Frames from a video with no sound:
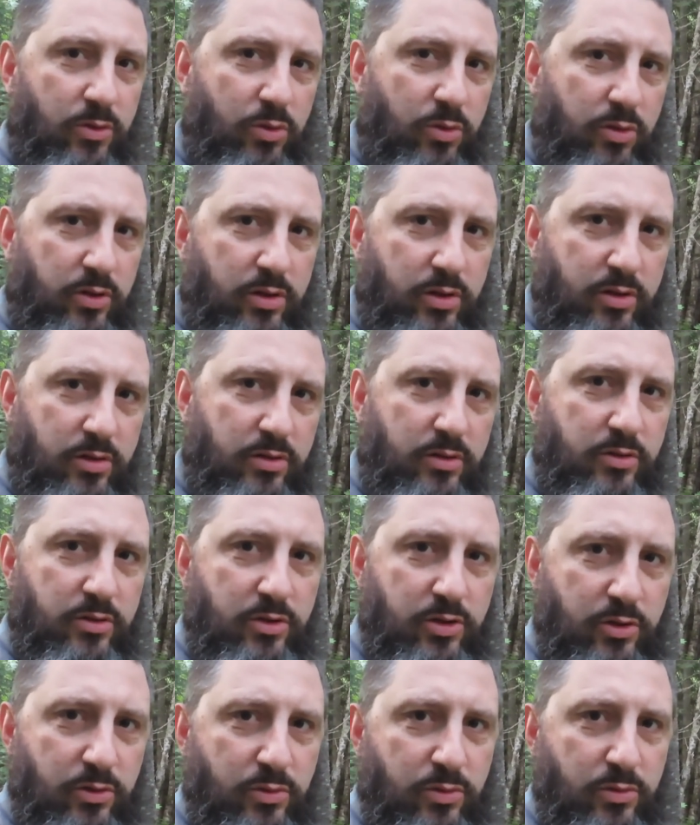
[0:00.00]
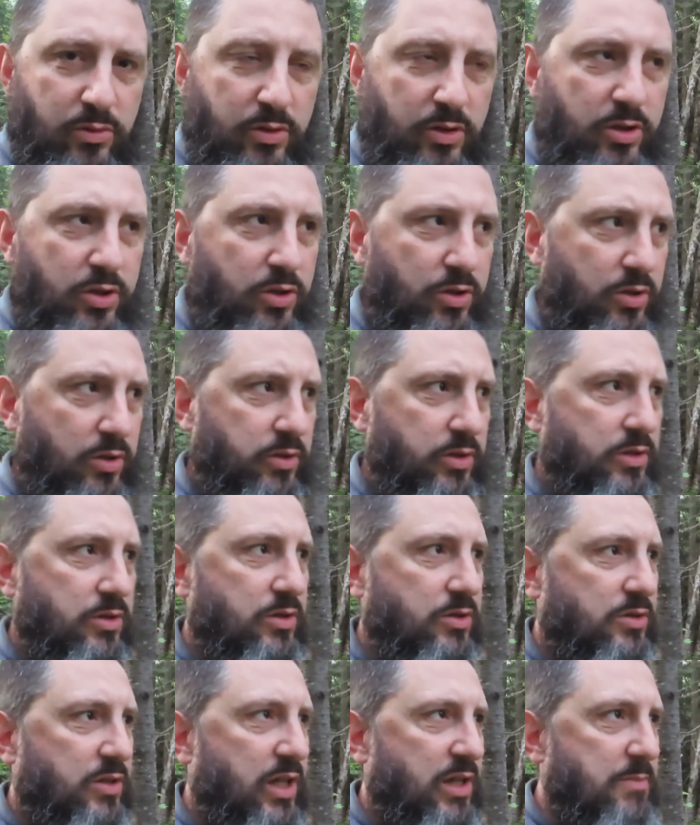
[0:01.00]
or the new cure that
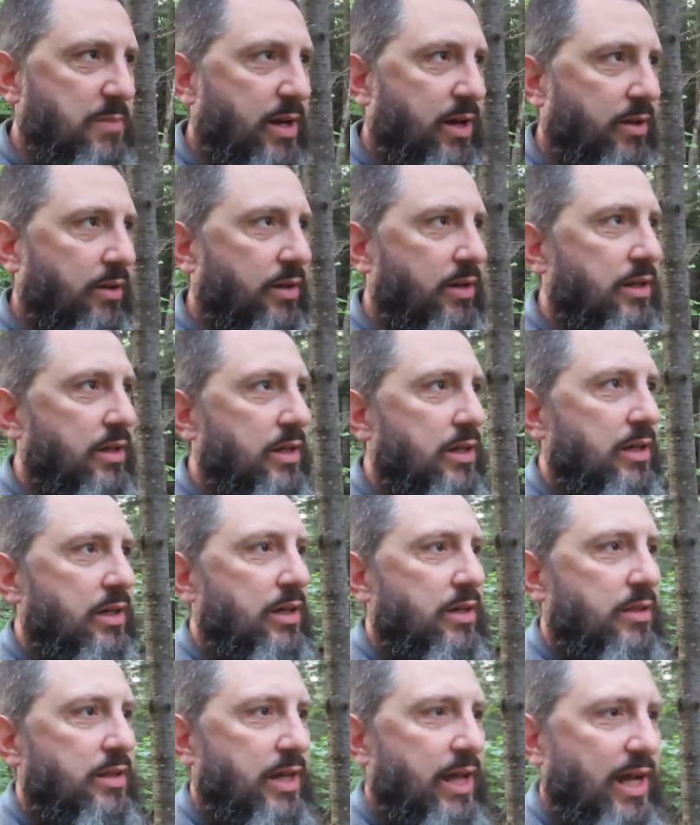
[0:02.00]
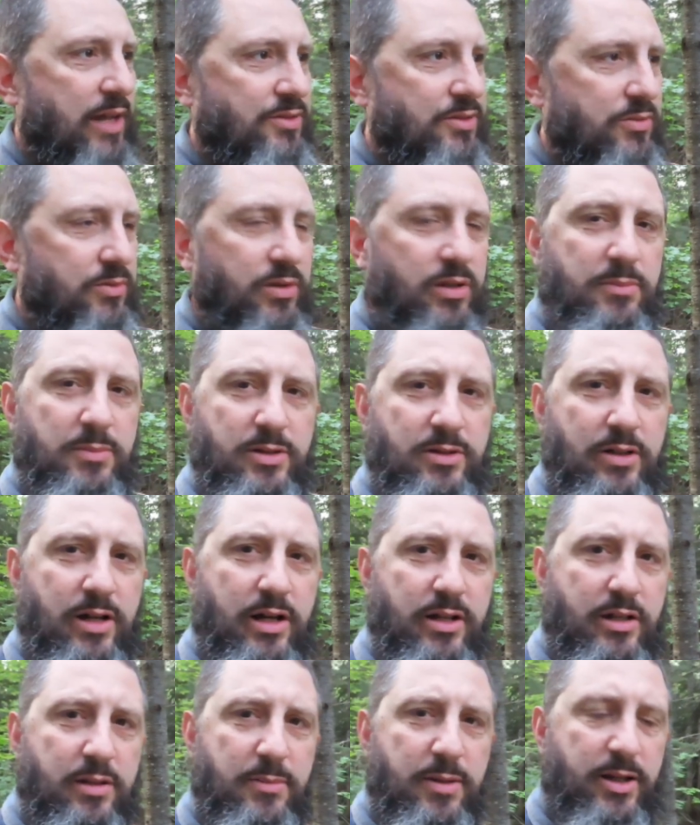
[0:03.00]
just came out that hasn't really been
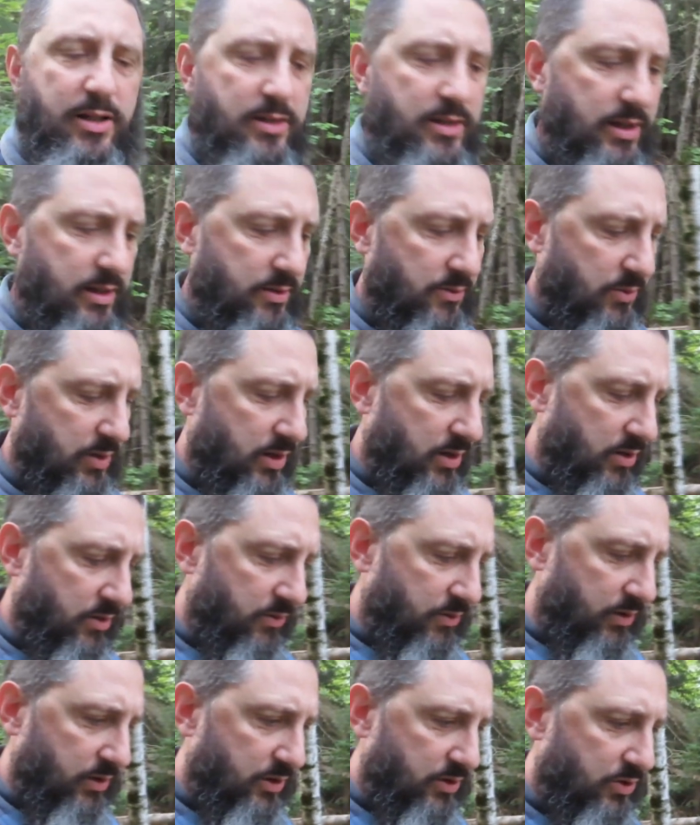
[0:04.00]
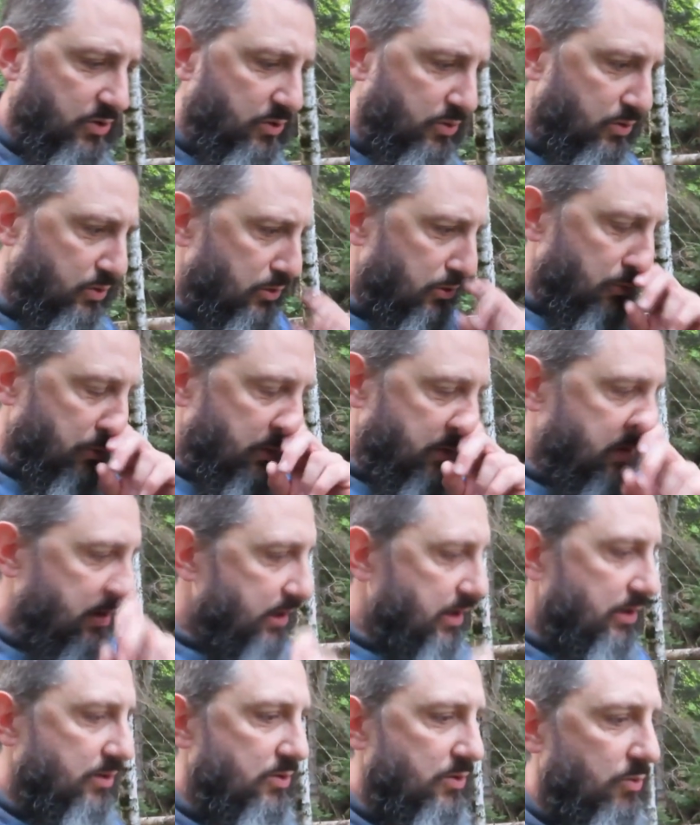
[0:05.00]
documented yet. We aren't really sure. We
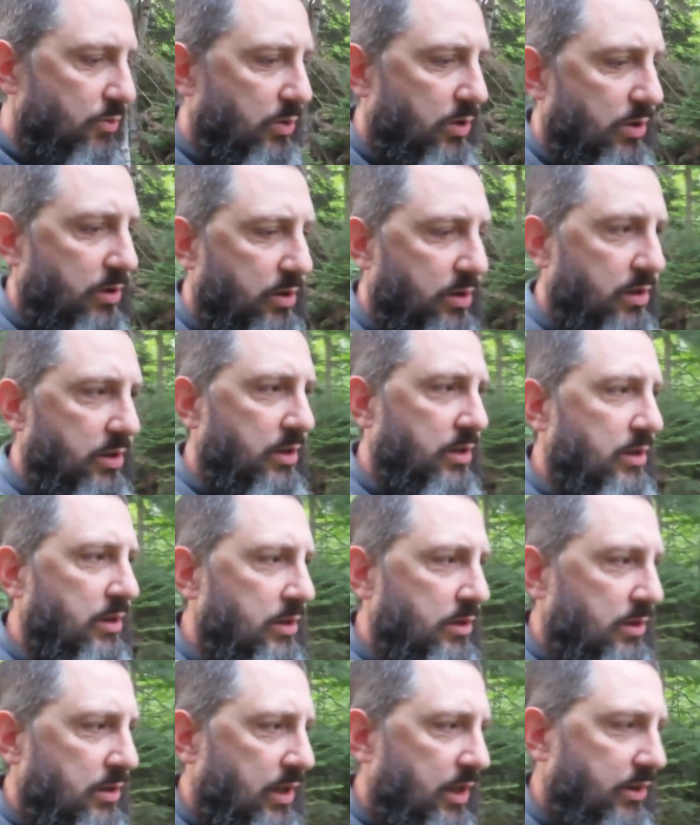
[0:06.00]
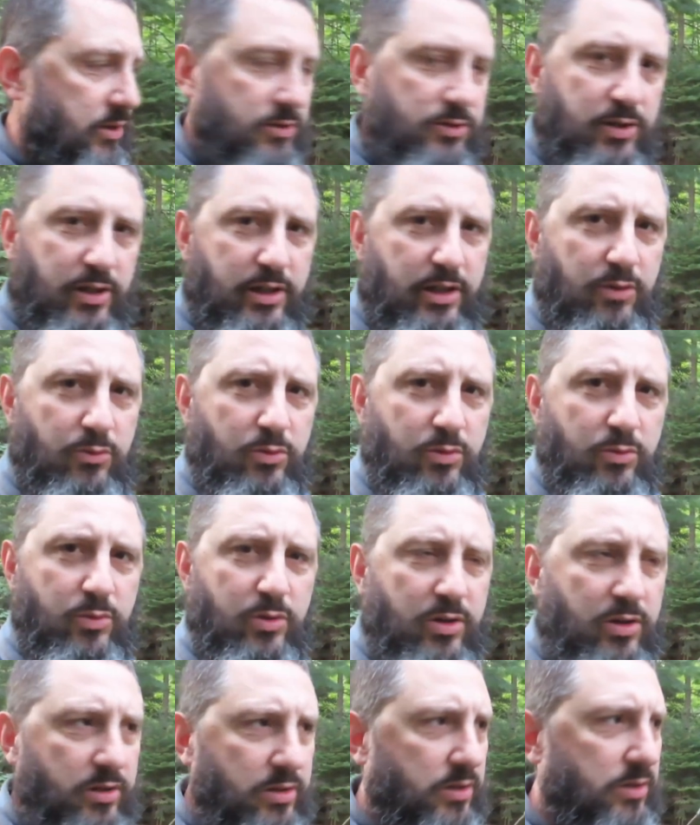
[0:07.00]
think it should work. It looks like it would
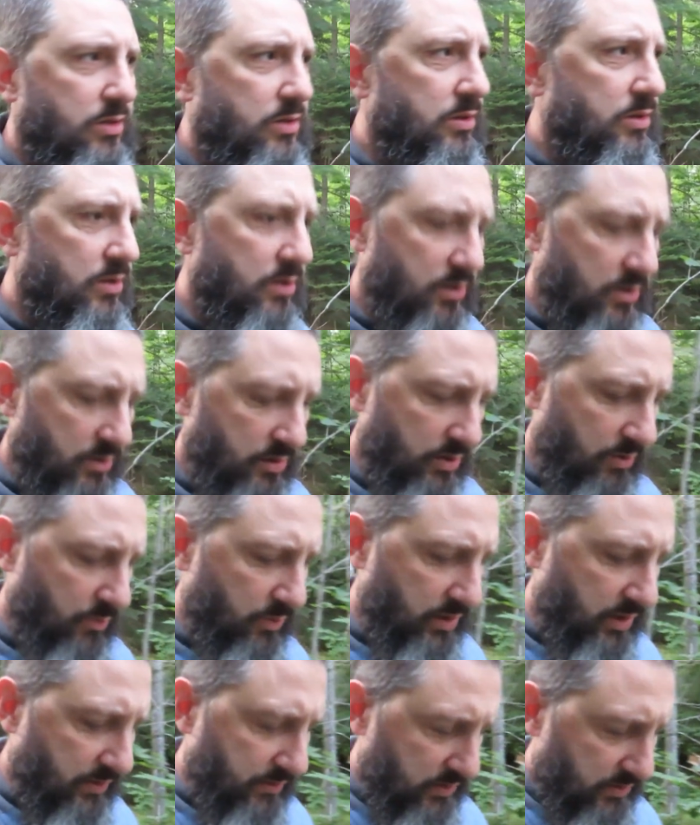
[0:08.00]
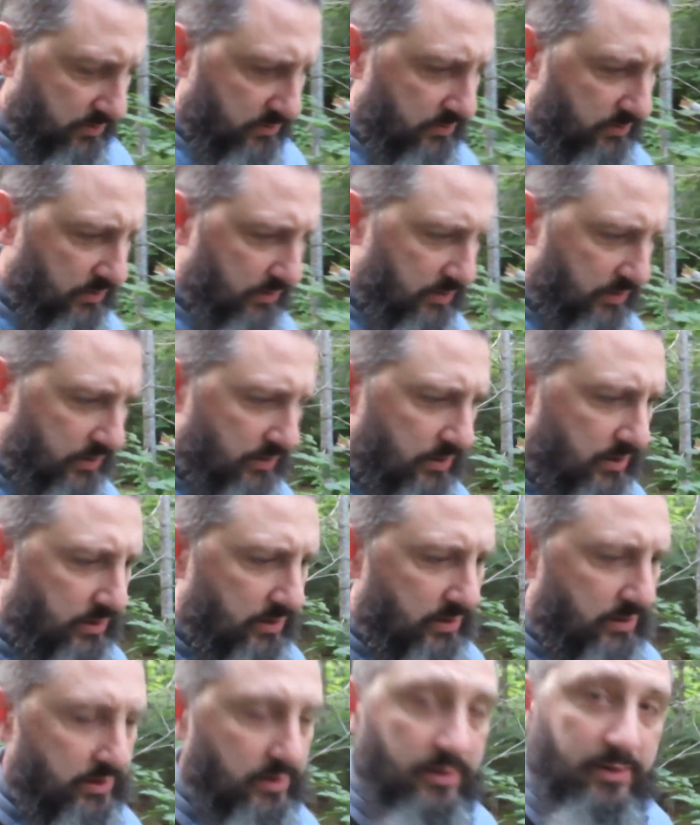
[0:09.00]
work, and whatever.
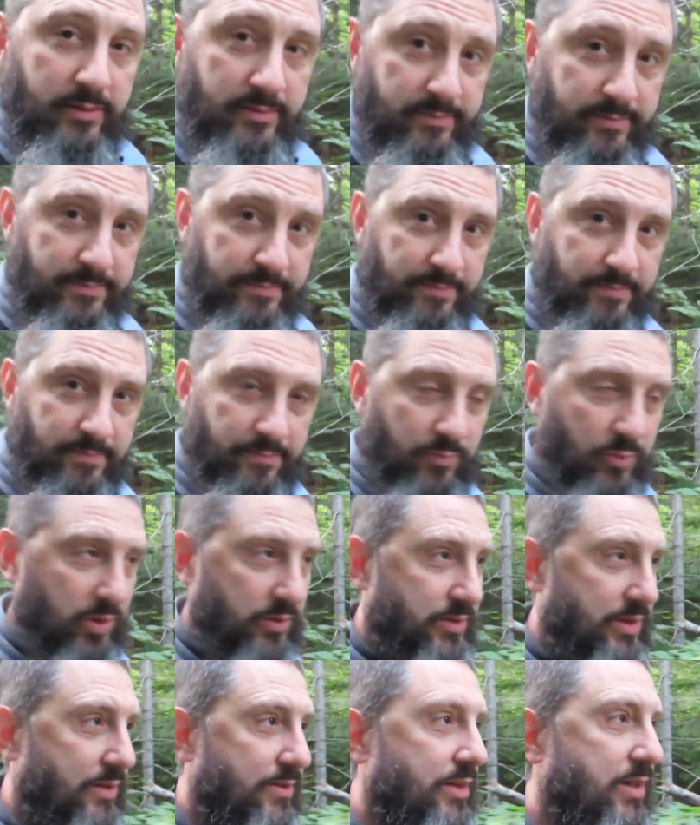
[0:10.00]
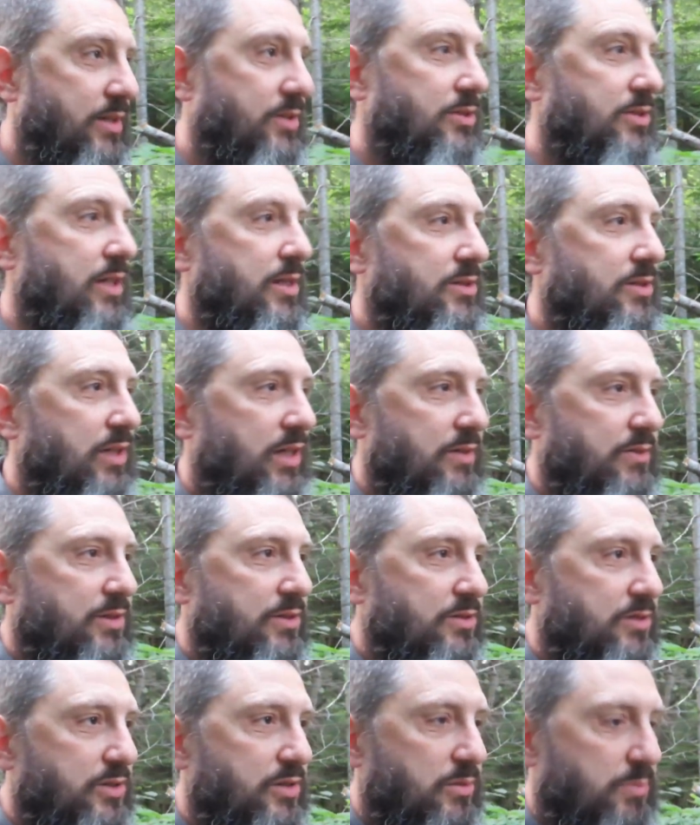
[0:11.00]
Well, if you have any sense,
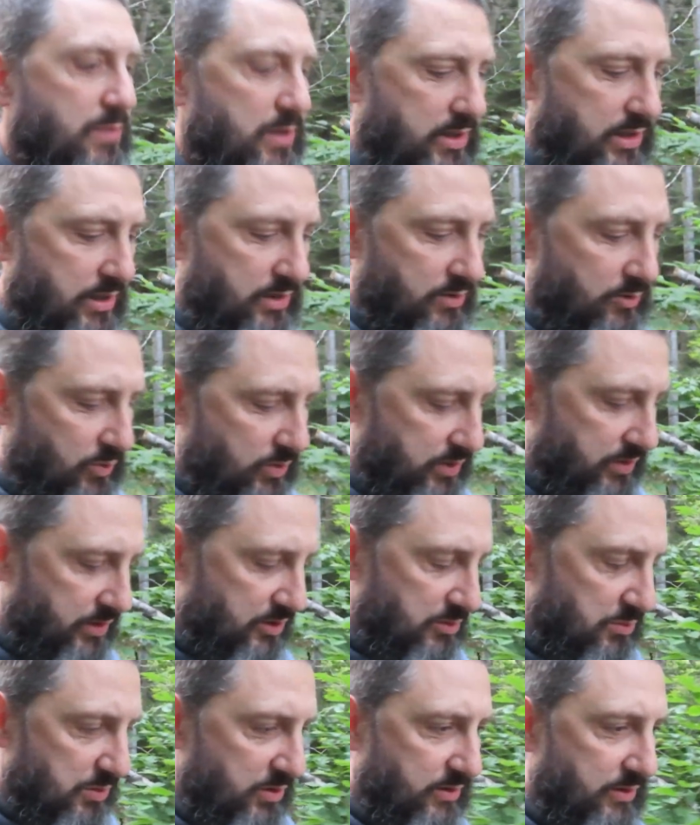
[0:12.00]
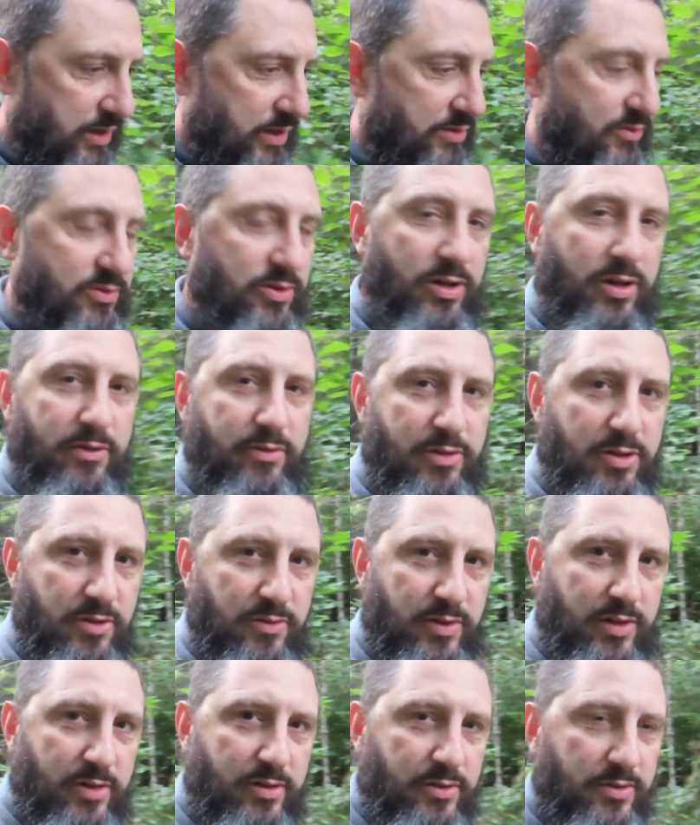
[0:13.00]
obviously you're picking the one that's been around for hundreds
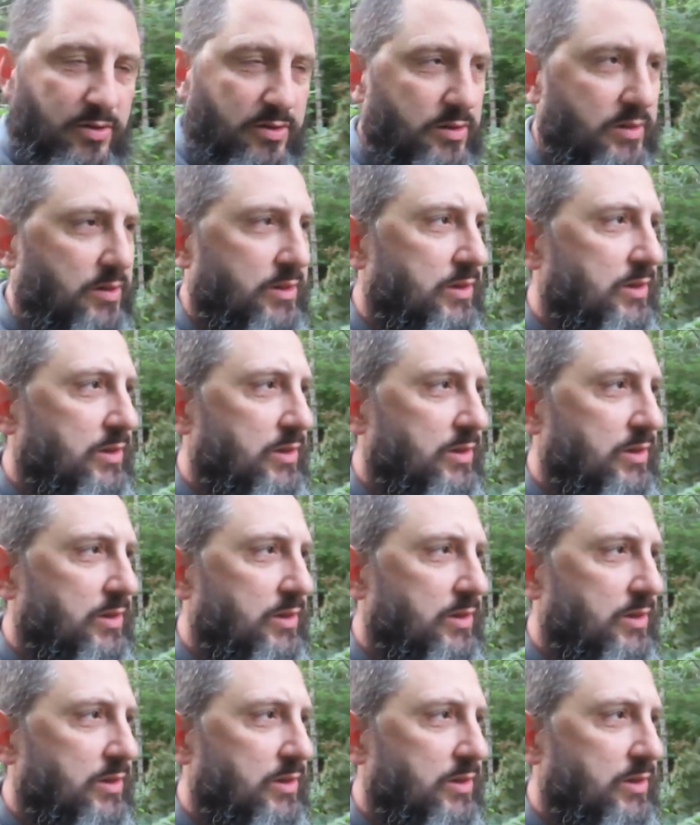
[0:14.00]
of years